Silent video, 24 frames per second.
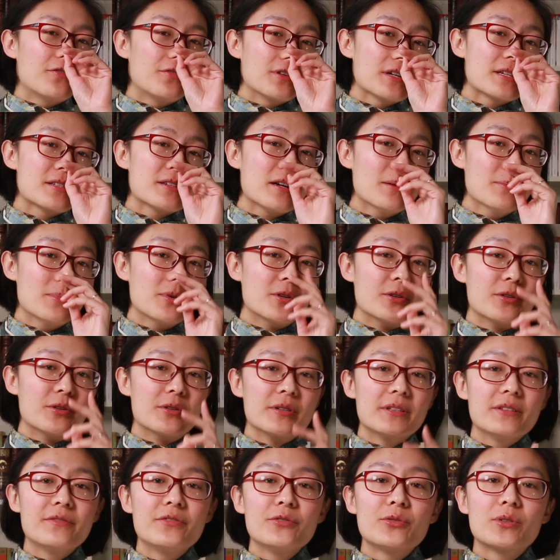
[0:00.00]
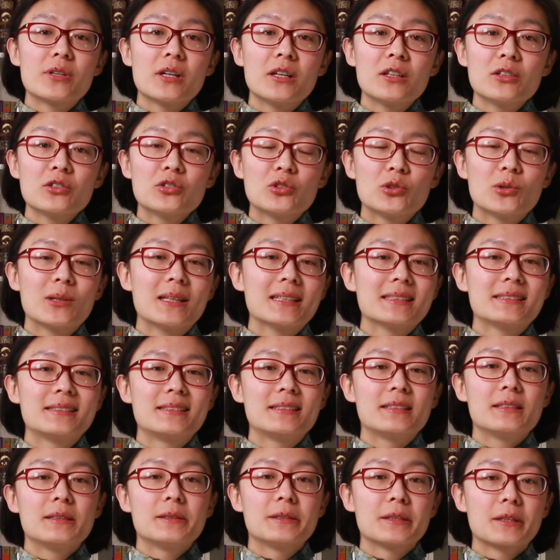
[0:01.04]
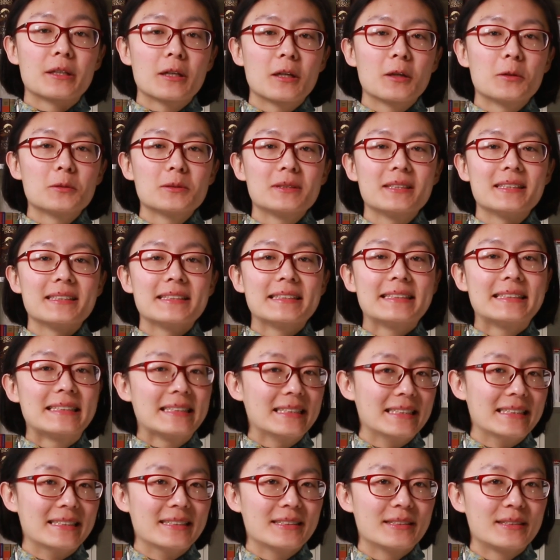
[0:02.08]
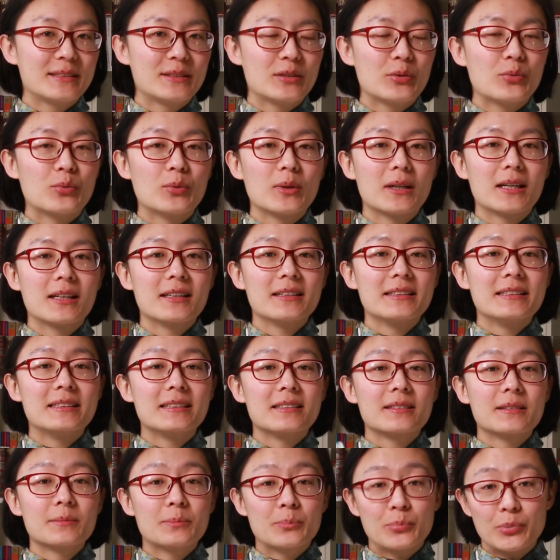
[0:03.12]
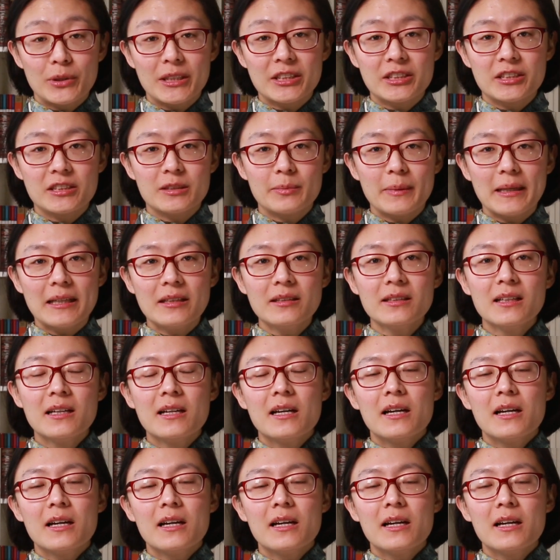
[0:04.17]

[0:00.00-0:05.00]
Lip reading: For example, if you contrast the closing scenes where in Precious Bane,